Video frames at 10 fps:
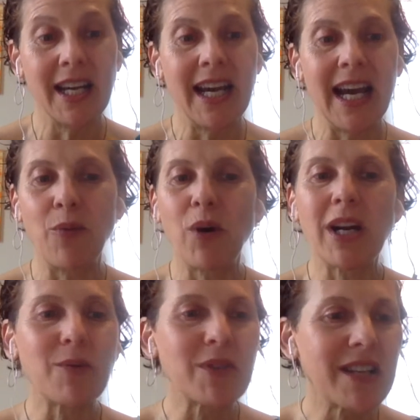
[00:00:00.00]
and when
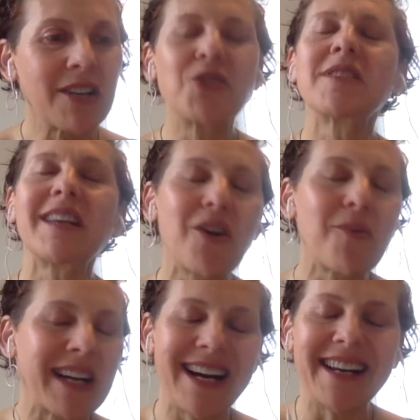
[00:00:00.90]
I was done, she was like, "Oh
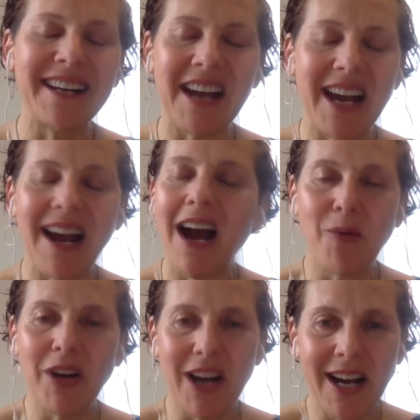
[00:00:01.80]
my God, I, I
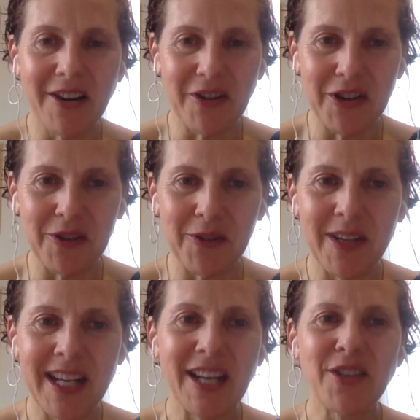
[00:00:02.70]
want to hire you."
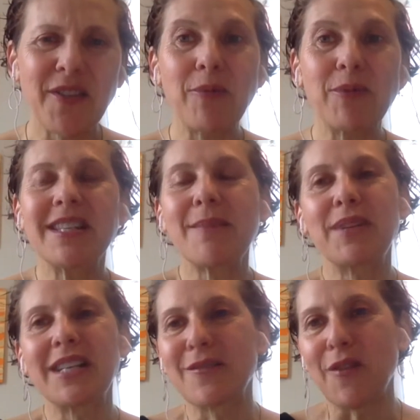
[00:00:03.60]
So that was the
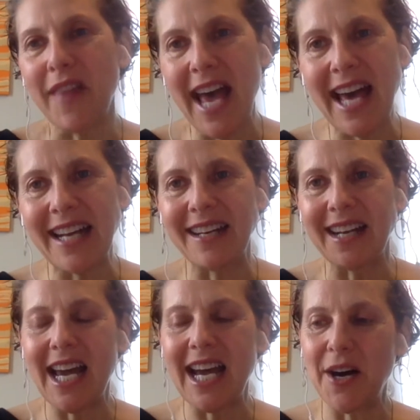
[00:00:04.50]
impetus for that, and
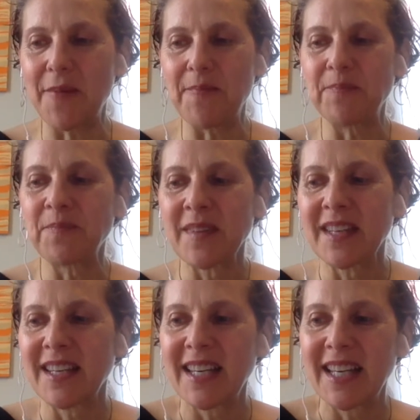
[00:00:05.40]
um,
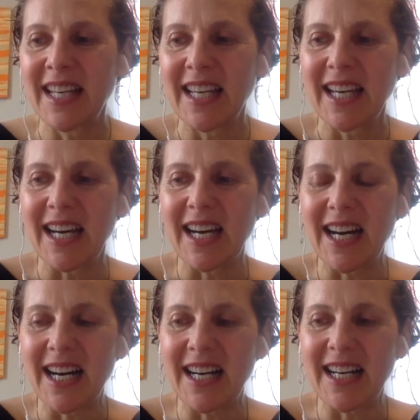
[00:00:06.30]

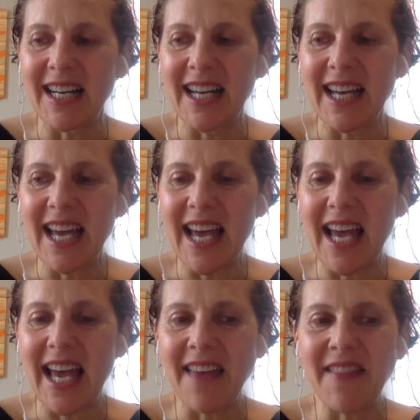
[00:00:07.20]
uh,
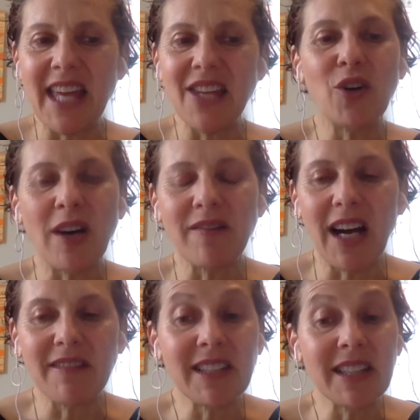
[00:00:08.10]
and that you know, I've
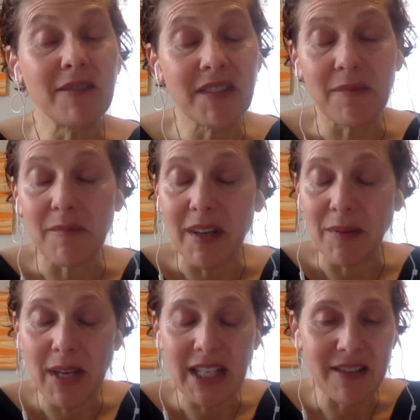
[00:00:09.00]
I've lived
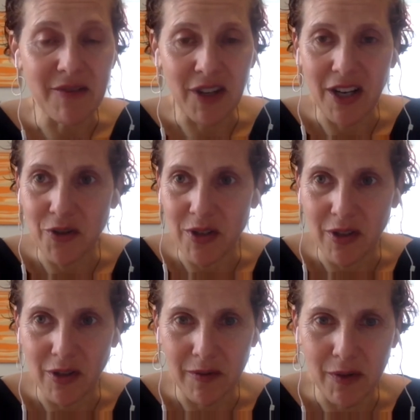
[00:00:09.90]
in many different countries
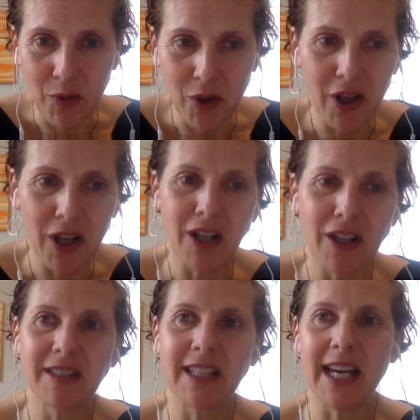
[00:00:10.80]
all over the
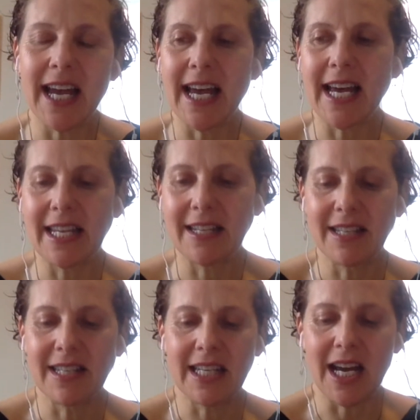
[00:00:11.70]
world,
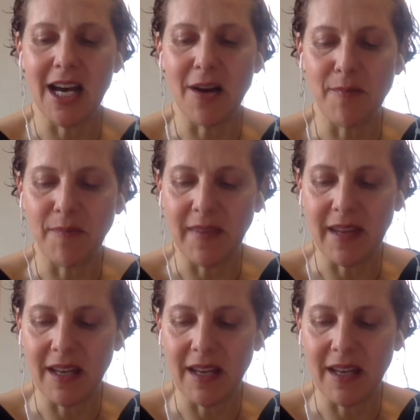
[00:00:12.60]
and um,